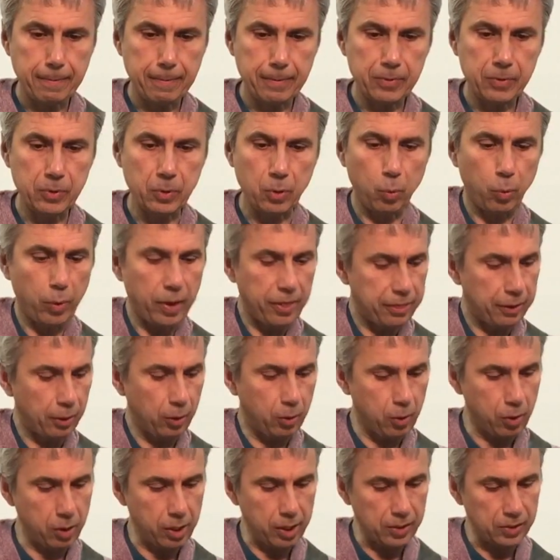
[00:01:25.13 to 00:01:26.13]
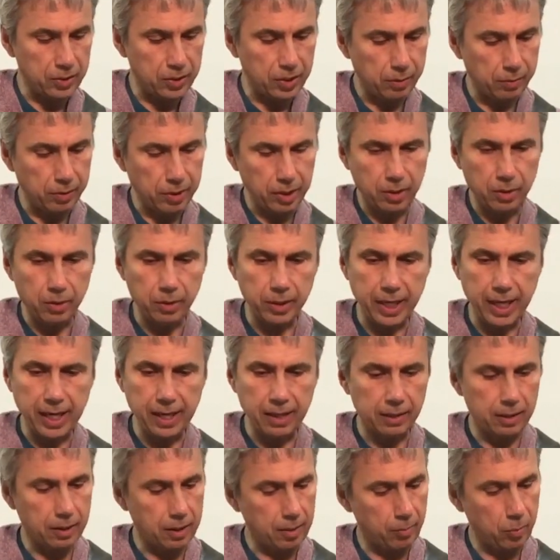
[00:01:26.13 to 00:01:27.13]
So with the chords, here we go
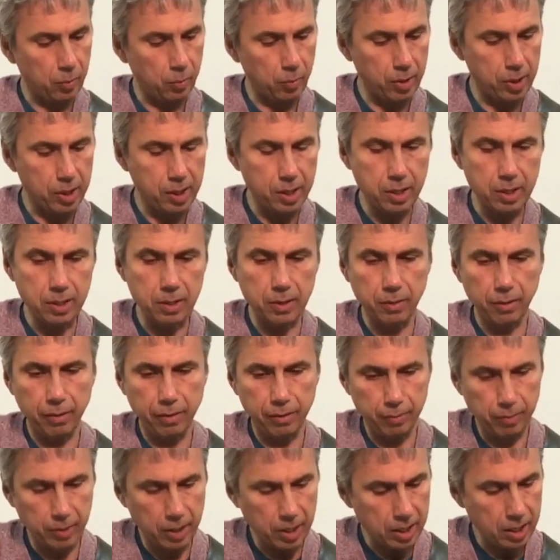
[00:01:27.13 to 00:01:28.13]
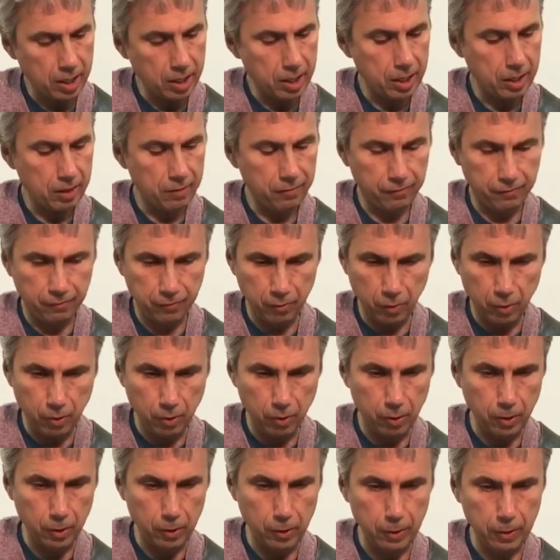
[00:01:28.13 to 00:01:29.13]
again, number one, three,
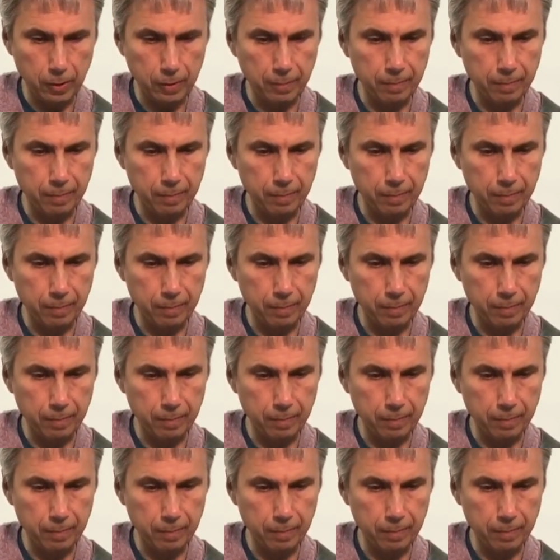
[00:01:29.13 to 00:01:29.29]
four.